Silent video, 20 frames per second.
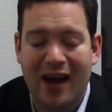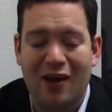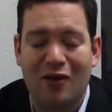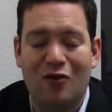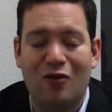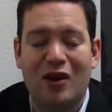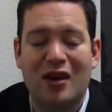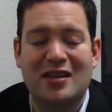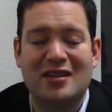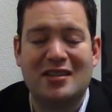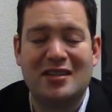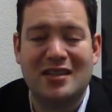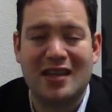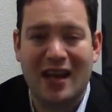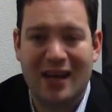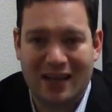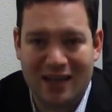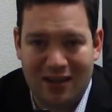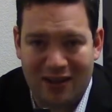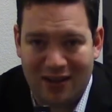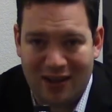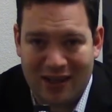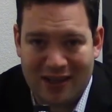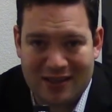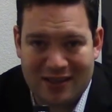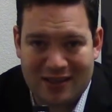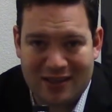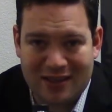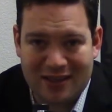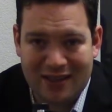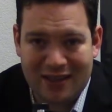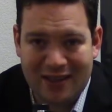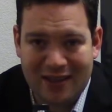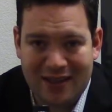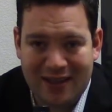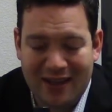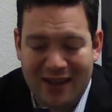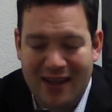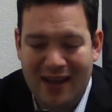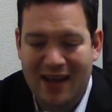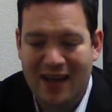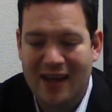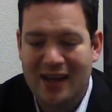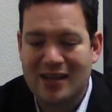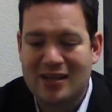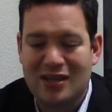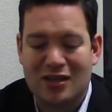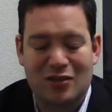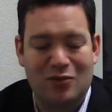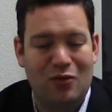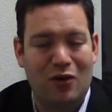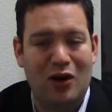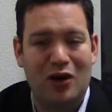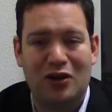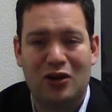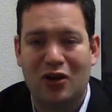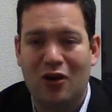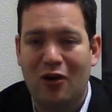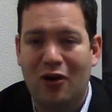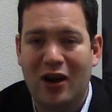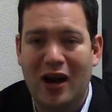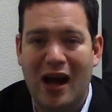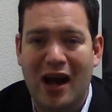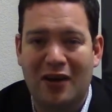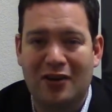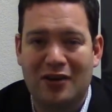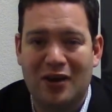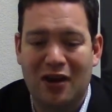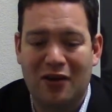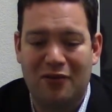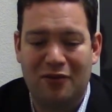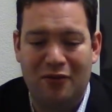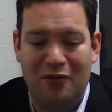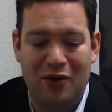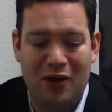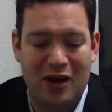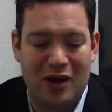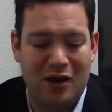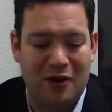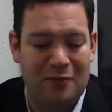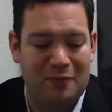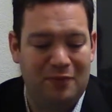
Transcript: Ridiculous. Just want to throw it out there for you.